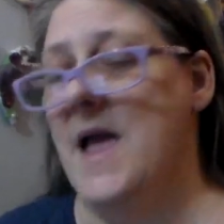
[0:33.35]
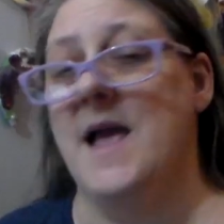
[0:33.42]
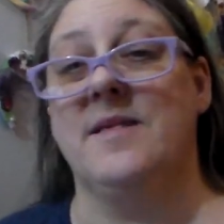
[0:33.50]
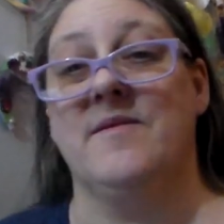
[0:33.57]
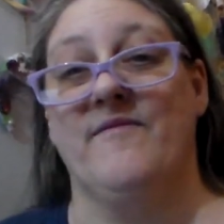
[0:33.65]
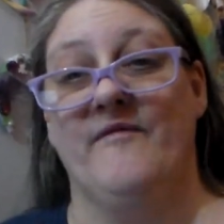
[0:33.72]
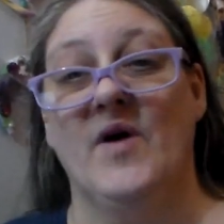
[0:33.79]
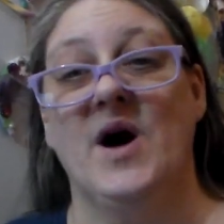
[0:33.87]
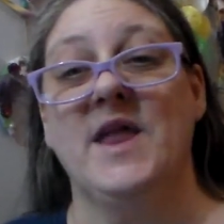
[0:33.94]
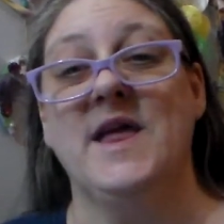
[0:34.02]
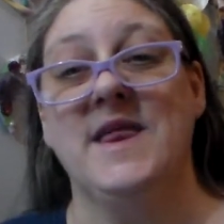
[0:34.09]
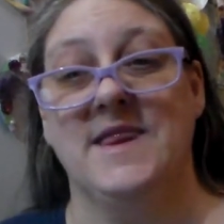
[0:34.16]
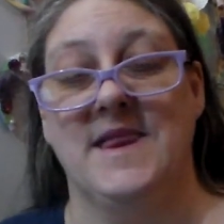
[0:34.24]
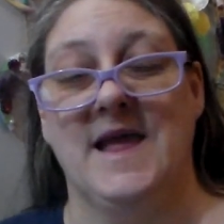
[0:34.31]
It's fun
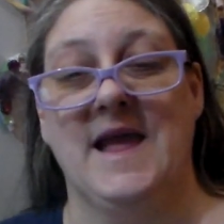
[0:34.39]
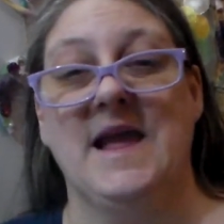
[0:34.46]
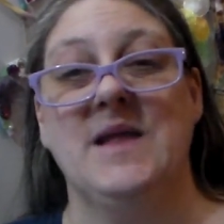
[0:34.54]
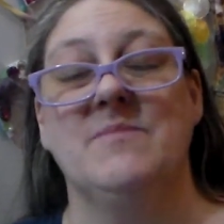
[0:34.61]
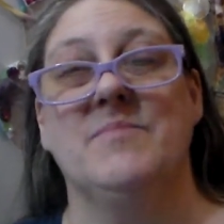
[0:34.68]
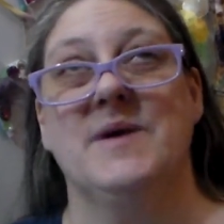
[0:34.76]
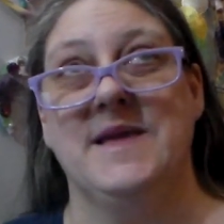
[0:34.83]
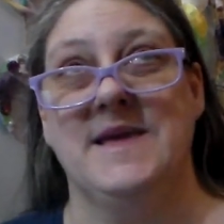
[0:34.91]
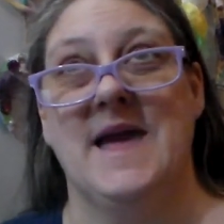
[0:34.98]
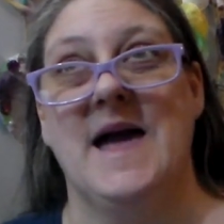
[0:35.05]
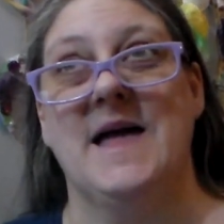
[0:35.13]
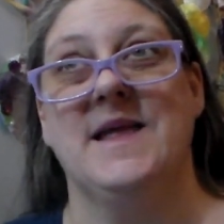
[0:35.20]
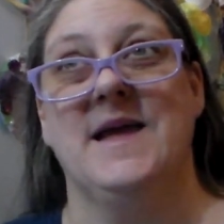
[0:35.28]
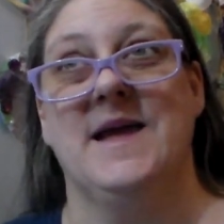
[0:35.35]
and neat, but
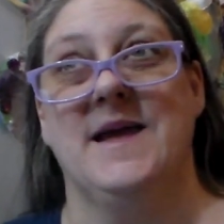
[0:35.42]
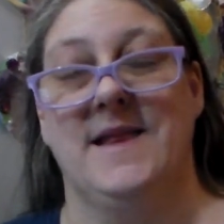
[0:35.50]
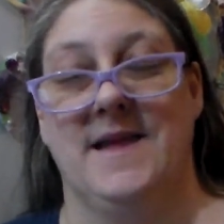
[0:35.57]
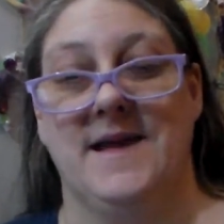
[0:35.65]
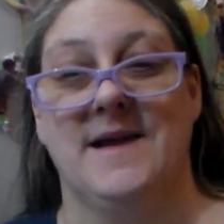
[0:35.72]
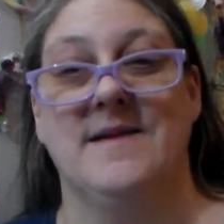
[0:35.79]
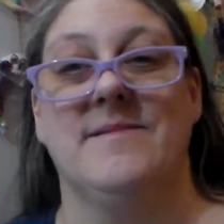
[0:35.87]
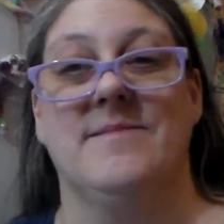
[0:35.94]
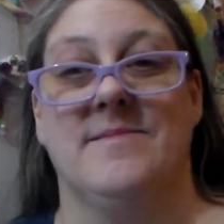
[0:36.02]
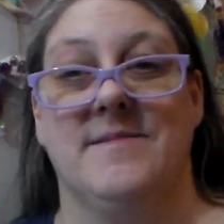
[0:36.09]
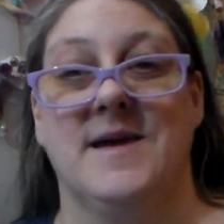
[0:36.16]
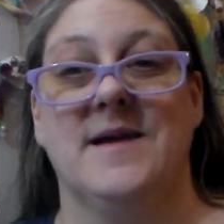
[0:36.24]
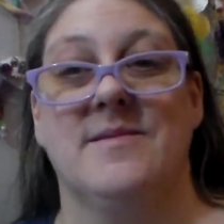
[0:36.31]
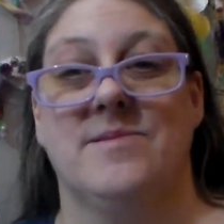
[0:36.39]
yet it is
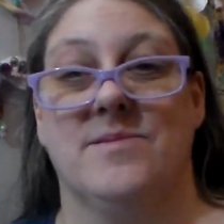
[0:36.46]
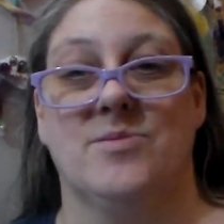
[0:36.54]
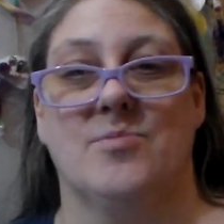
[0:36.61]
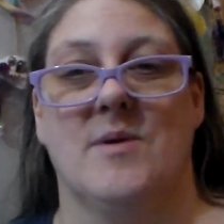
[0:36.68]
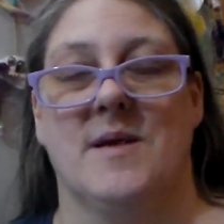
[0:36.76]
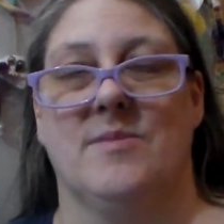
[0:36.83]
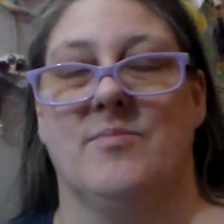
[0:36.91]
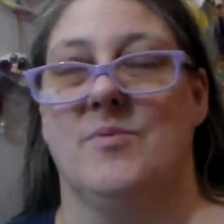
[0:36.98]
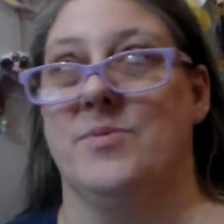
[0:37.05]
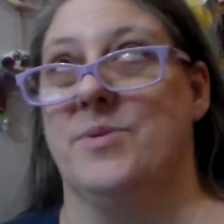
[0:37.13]
gets stressful.